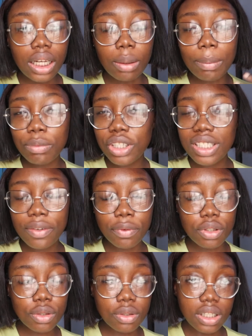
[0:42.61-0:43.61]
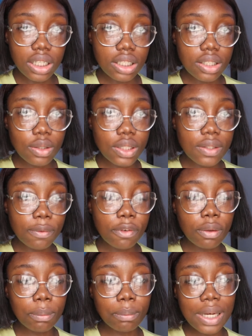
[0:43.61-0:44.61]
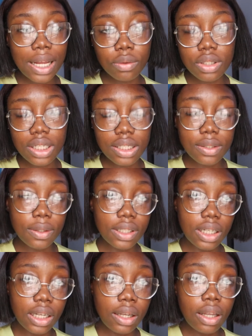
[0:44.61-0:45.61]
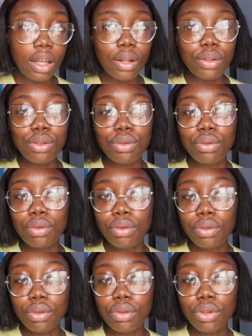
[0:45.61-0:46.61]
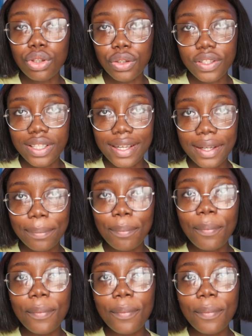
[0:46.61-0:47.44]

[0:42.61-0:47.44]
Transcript: I'm just there for 2 days, so it's from now, today Sunday, to Tuesday.